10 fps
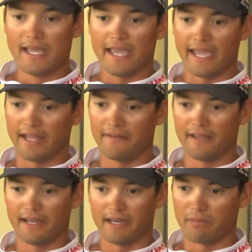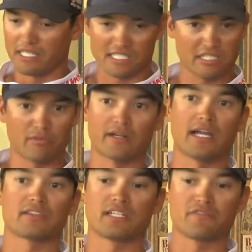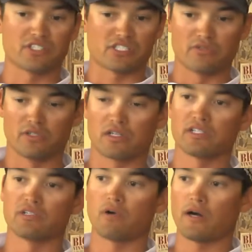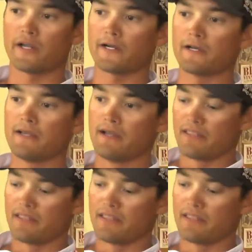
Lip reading: and basically we're out there fishing real clear water.